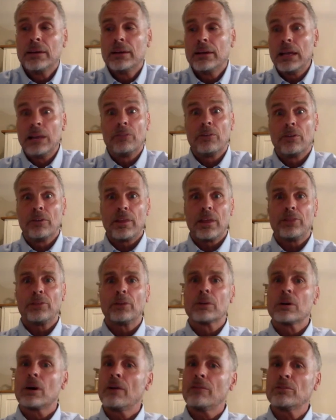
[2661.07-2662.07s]
either that they're
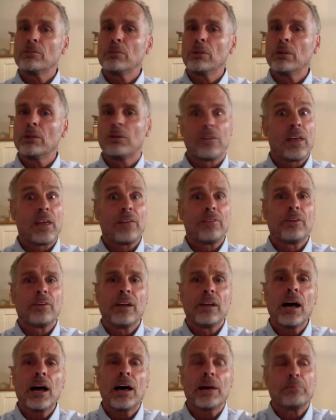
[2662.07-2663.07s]
comfortable or that they're
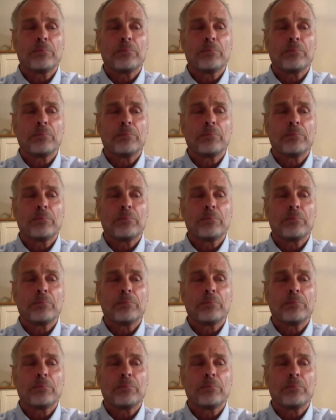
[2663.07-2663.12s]
not.